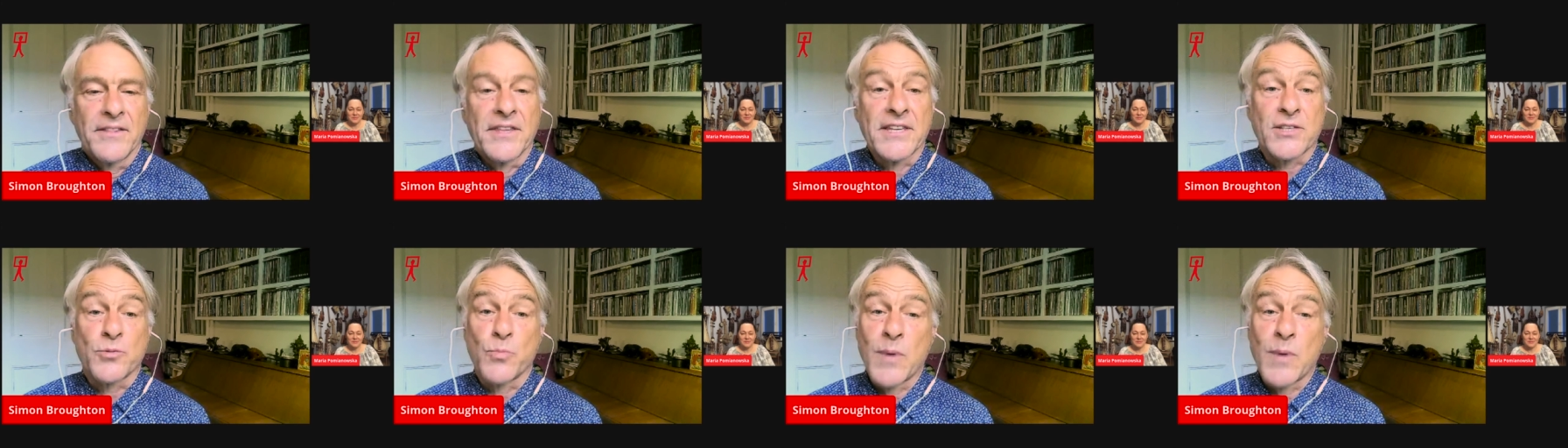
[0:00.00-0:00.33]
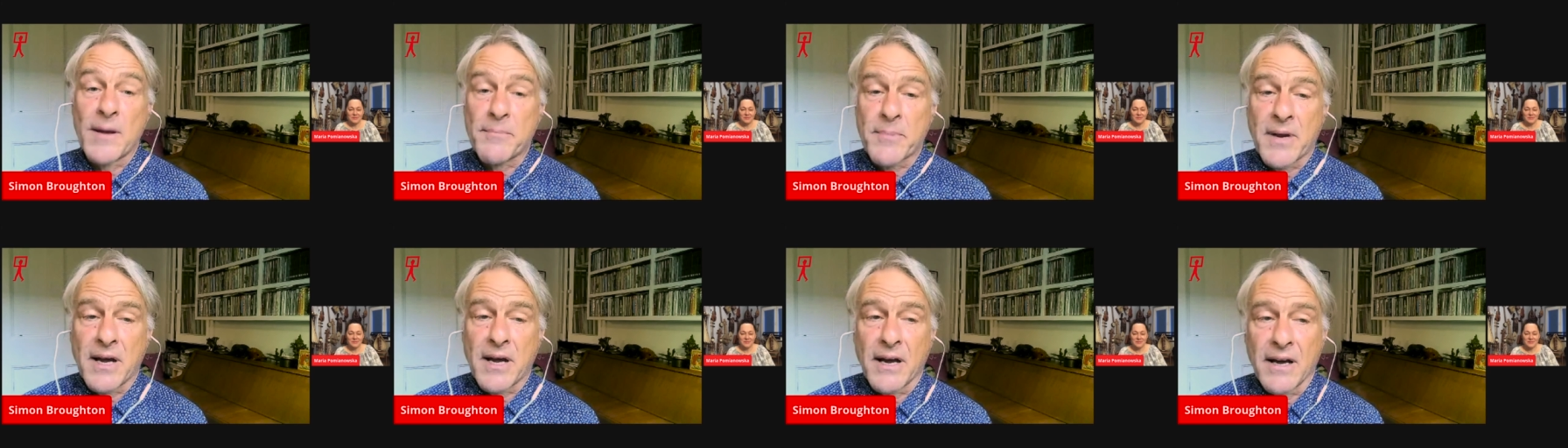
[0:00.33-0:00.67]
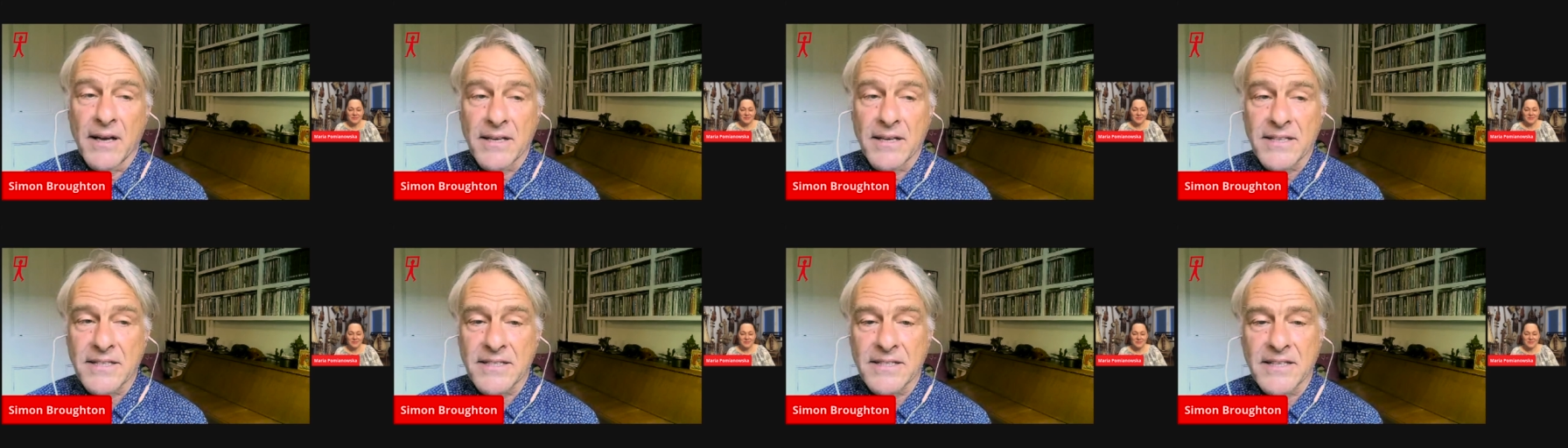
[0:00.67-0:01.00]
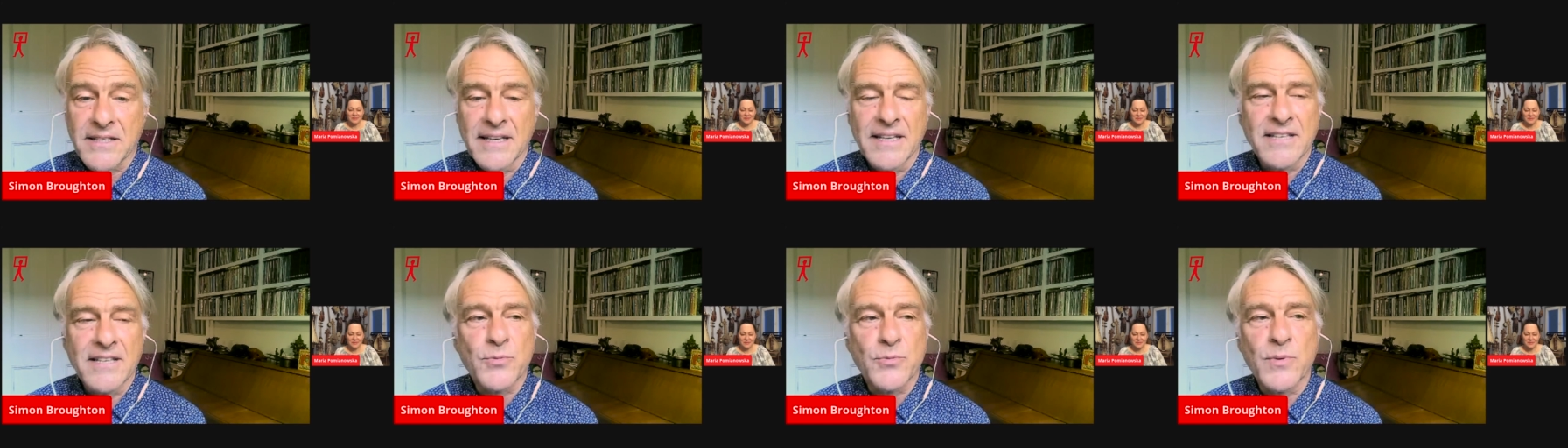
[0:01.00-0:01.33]
This webcast
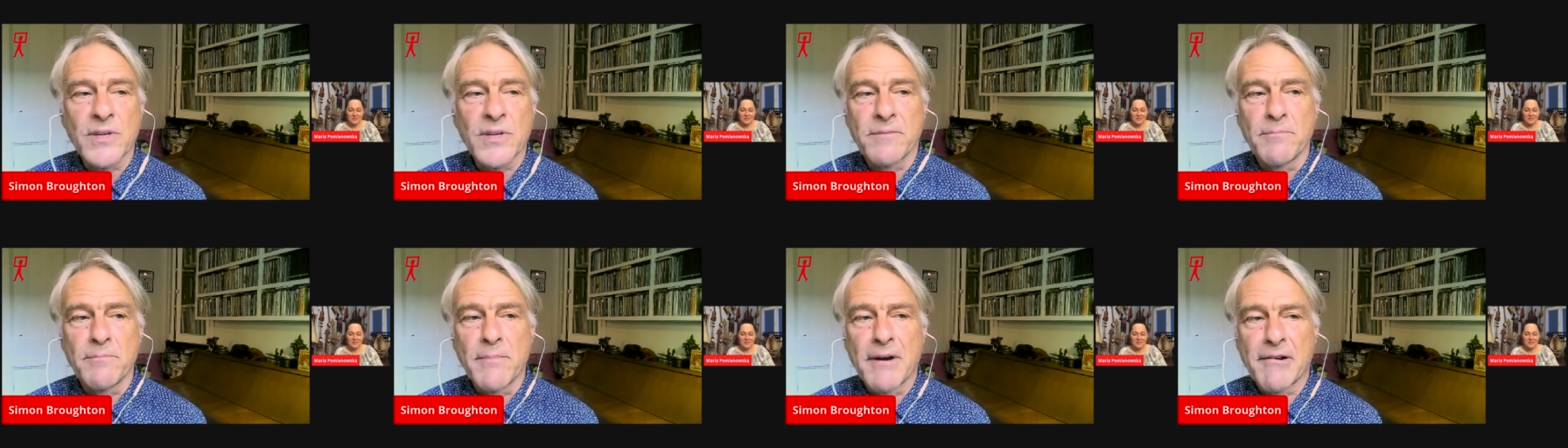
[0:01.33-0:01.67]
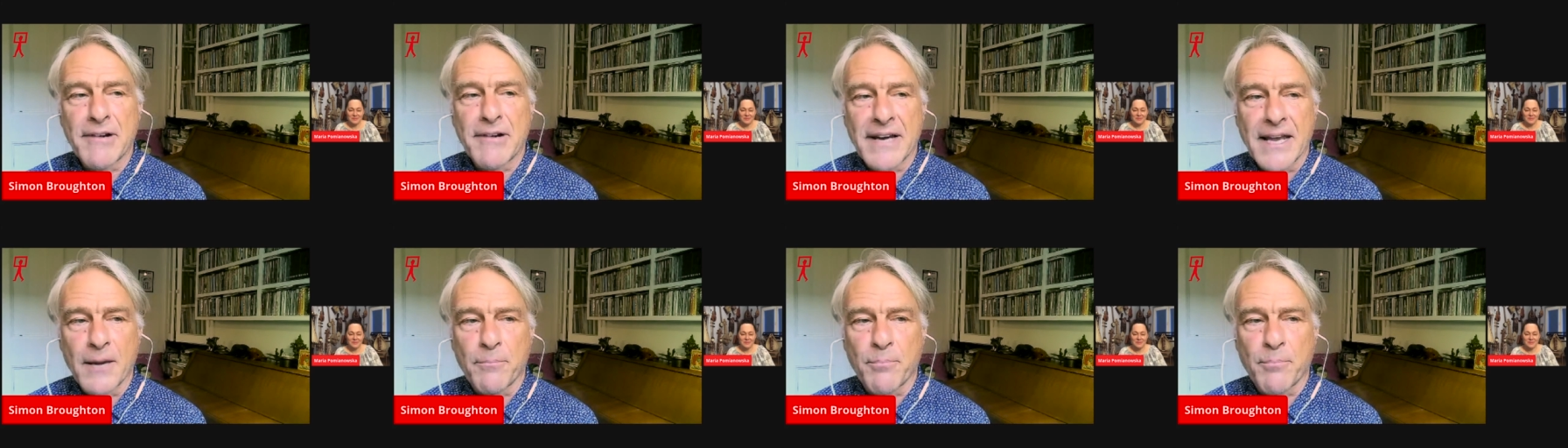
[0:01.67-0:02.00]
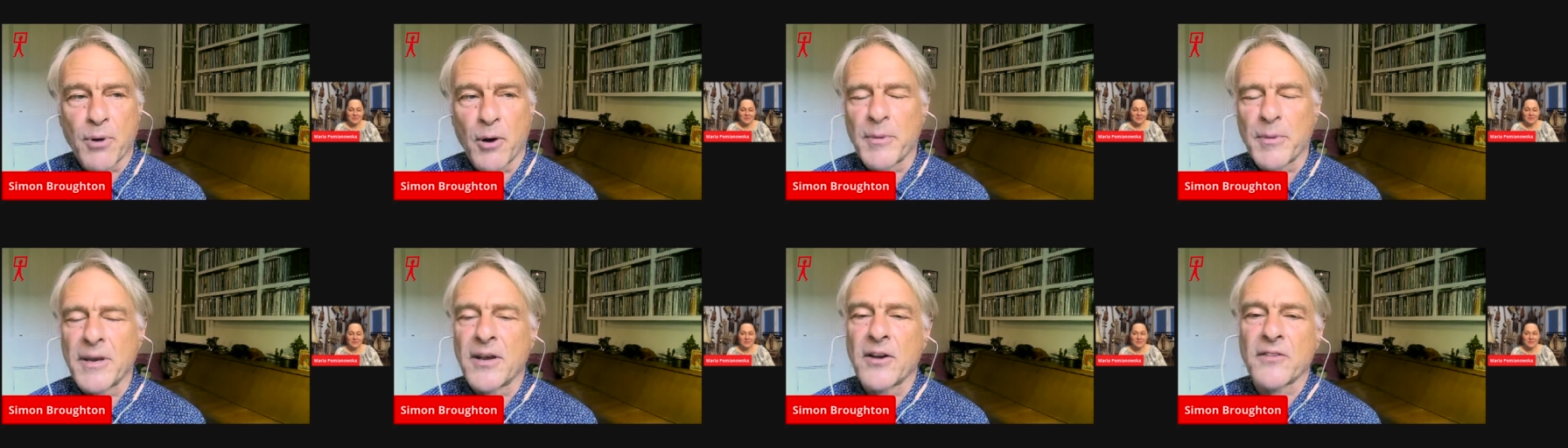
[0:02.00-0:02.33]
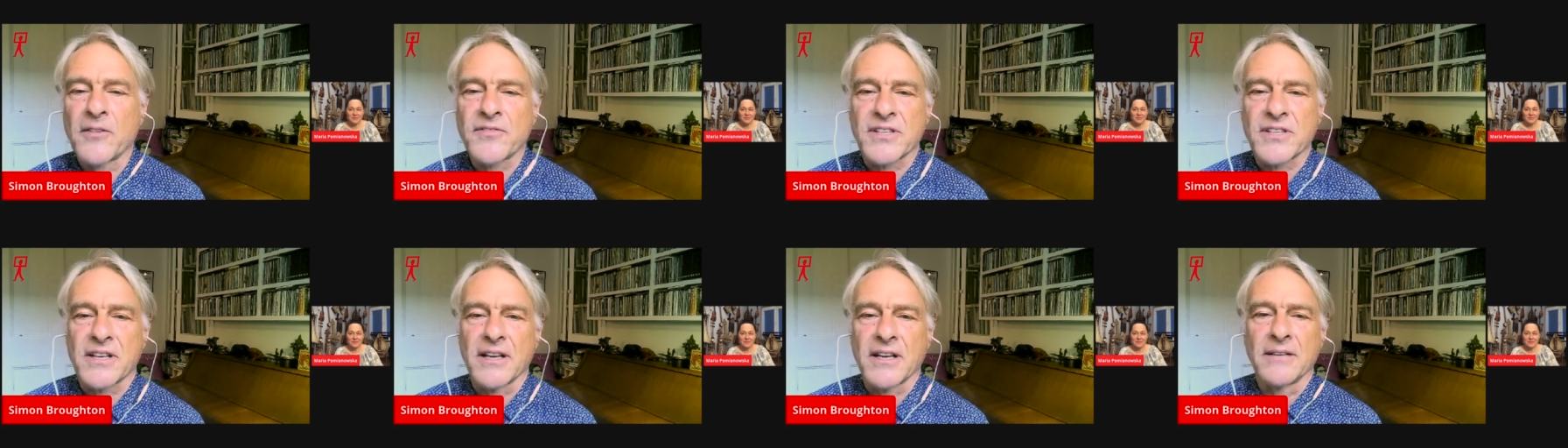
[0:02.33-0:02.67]
is with Maria
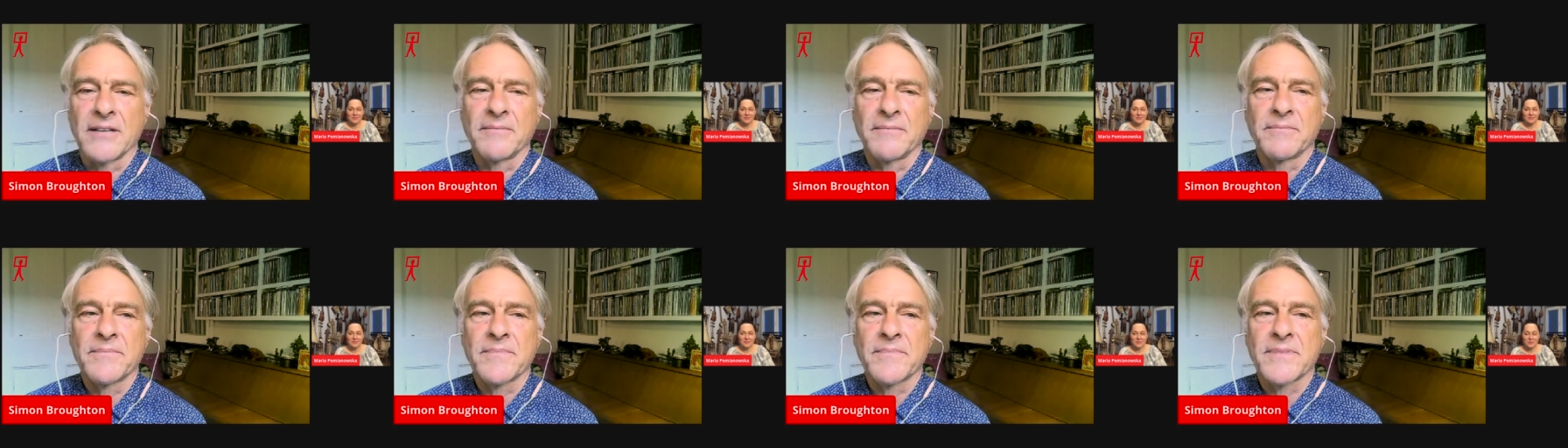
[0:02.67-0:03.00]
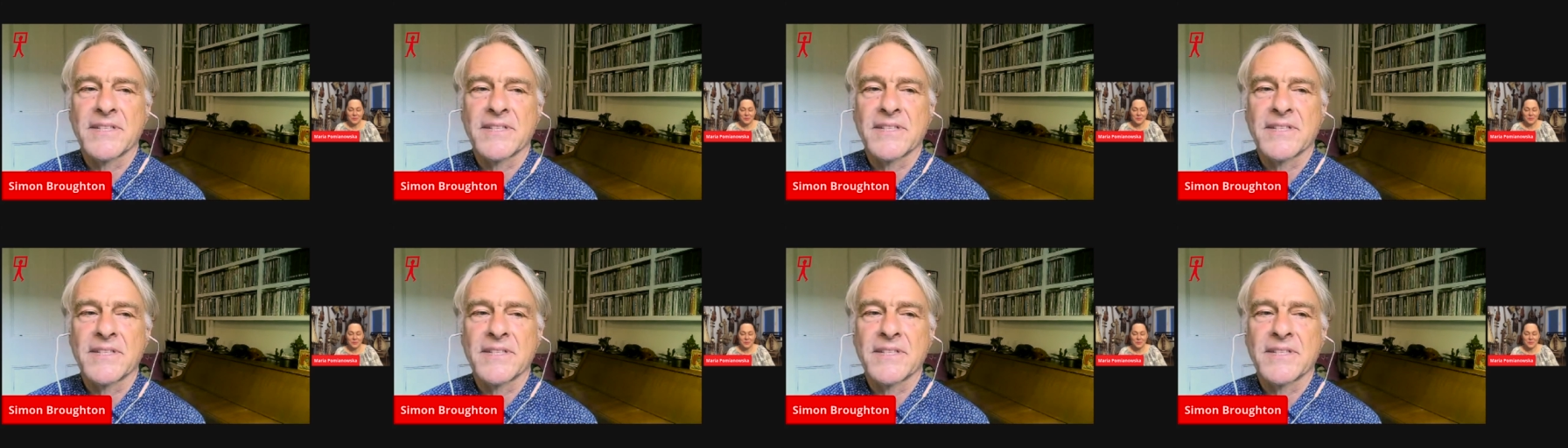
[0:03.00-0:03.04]
Pomianowska,